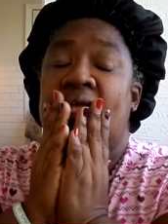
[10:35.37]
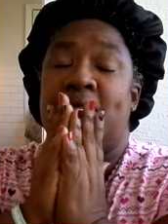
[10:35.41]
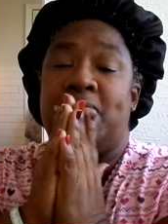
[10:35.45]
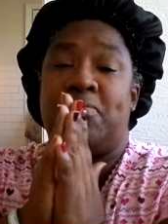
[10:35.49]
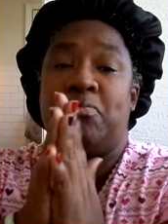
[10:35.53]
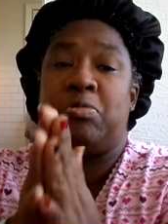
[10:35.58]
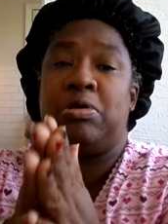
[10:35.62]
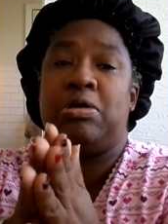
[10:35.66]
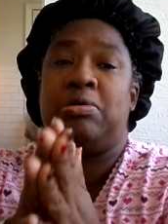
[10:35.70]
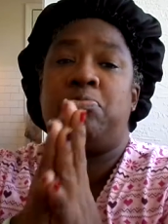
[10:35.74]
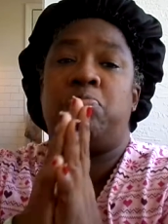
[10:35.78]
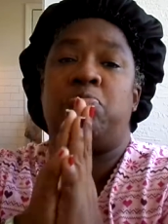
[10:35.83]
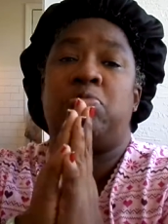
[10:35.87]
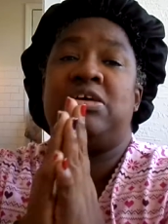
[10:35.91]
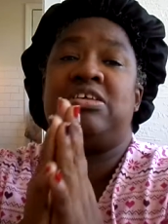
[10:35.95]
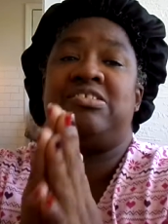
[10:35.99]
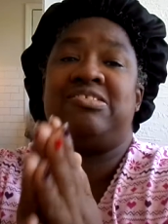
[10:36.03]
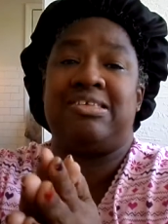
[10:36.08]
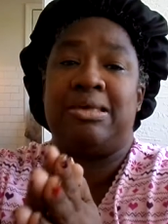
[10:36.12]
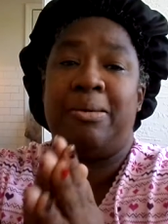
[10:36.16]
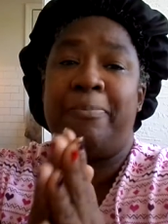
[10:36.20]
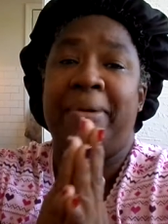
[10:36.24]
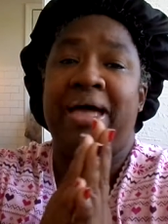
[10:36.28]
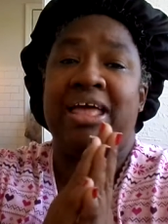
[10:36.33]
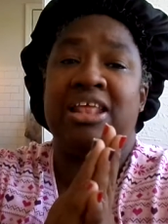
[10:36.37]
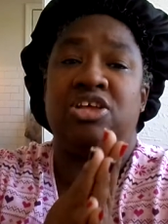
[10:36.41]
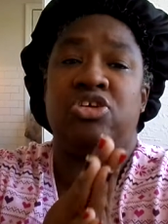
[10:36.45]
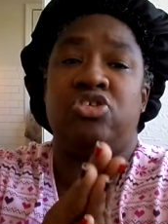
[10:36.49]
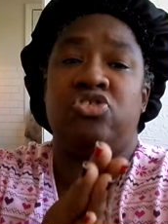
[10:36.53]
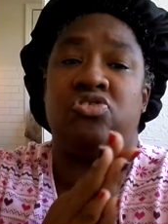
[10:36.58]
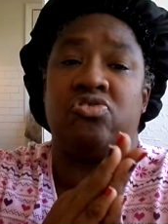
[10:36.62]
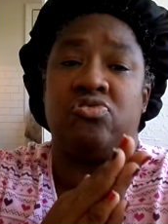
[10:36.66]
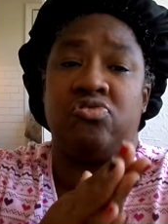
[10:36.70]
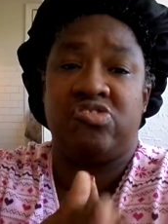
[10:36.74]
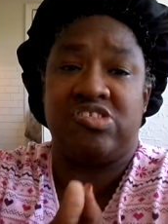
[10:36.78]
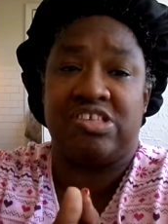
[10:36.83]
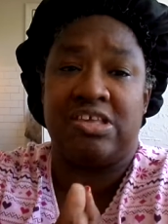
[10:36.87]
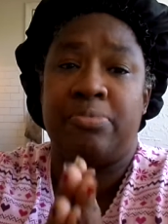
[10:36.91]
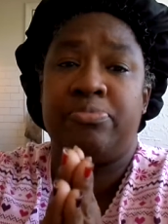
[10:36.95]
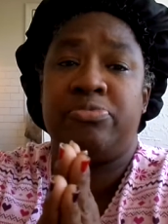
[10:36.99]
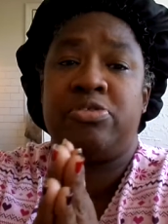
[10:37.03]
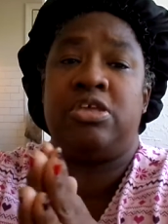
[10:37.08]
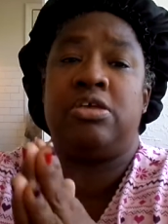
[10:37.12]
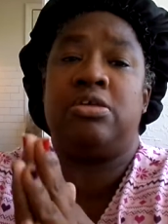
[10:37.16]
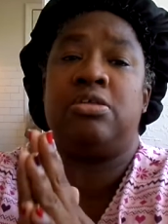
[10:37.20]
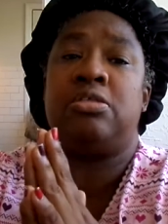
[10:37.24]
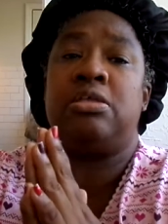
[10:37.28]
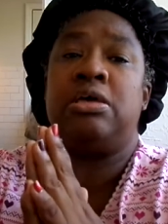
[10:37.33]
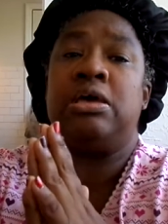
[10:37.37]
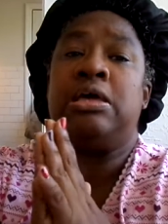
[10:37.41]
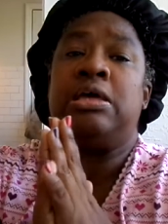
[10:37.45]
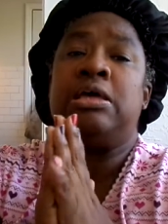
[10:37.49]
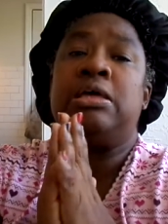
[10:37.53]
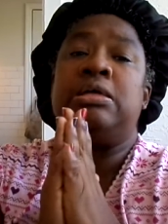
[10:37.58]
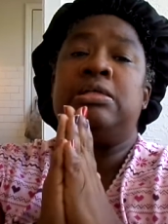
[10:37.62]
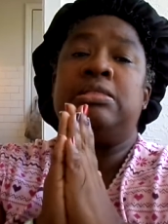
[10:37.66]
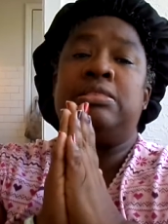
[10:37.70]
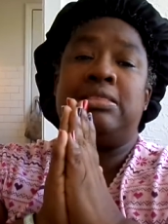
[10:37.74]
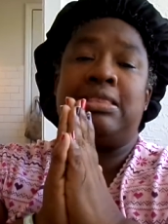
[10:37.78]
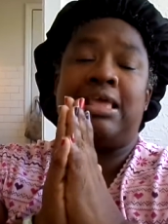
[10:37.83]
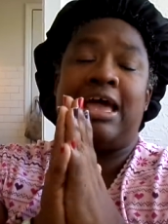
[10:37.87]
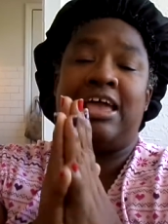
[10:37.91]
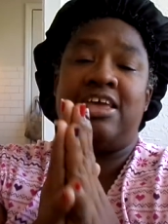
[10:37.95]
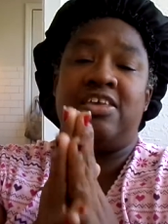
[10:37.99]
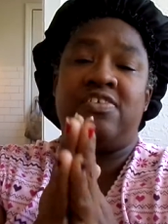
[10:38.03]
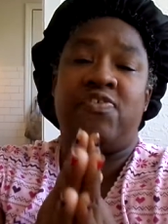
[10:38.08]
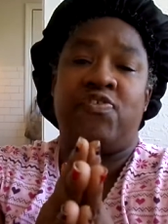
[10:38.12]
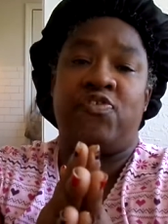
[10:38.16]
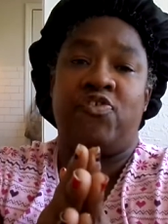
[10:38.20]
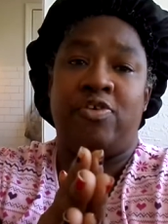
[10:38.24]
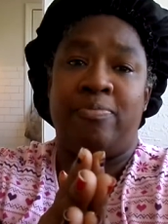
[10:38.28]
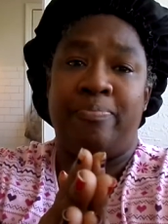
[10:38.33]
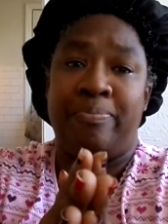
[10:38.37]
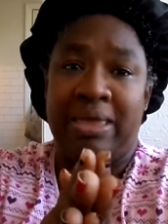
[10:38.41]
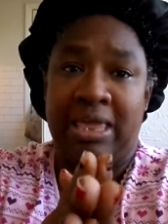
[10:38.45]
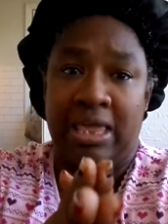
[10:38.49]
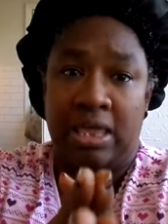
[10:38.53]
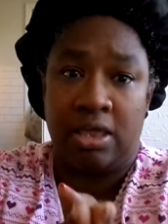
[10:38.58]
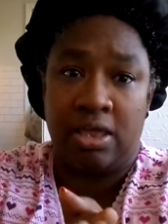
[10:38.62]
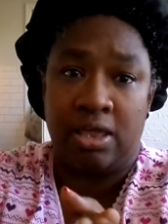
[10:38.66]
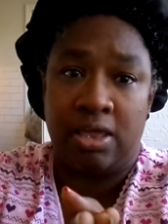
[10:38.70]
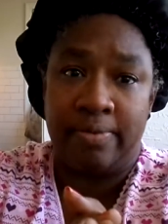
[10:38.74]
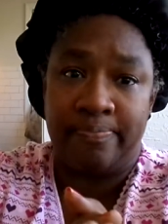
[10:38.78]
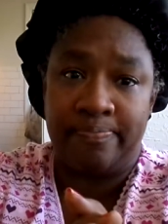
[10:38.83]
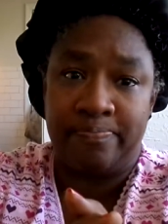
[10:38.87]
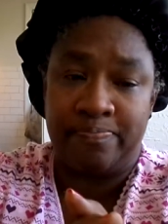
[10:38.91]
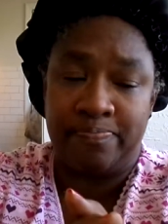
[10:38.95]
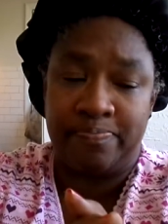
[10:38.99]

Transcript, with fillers: When, when somebody do something nice for me,